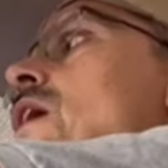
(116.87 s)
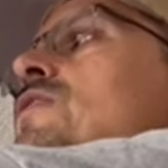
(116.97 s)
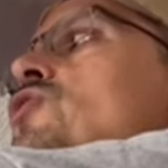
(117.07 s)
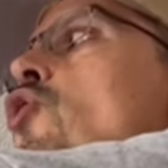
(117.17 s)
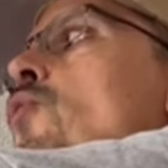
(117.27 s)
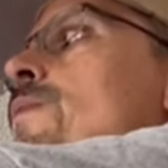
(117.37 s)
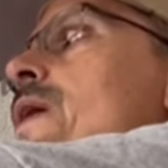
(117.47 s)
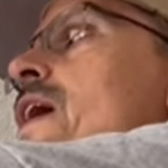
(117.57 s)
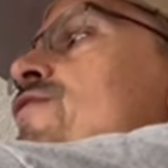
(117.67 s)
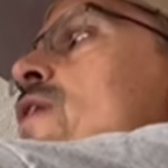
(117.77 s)
So
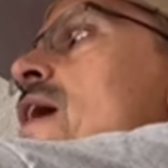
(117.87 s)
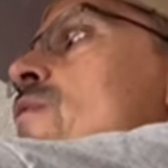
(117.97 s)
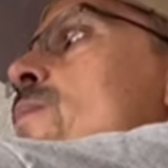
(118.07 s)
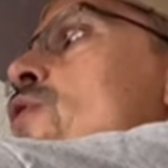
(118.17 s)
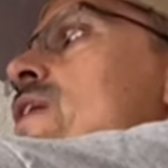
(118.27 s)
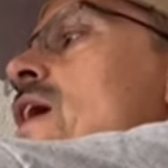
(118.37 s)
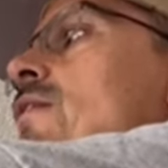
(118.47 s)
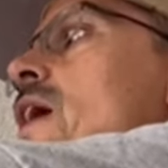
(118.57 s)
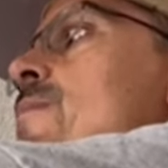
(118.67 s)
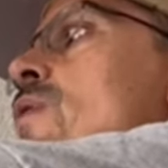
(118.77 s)
if you have a burned out
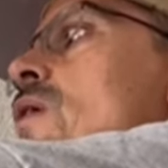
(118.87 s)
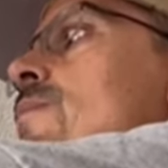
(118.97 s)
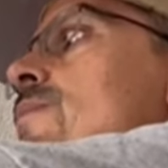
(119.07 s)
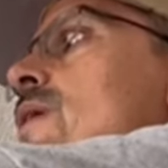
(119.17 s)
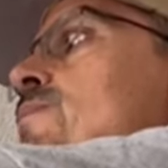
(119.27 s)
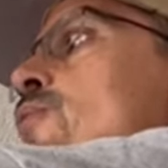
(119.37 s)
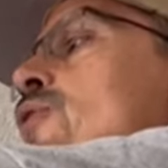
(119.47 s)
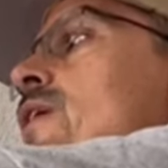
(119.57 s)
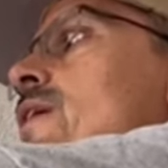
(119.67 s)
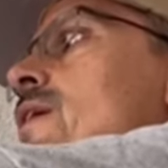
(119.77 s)
light bulb, it's
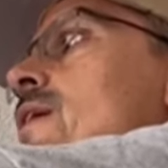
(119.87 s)
pretty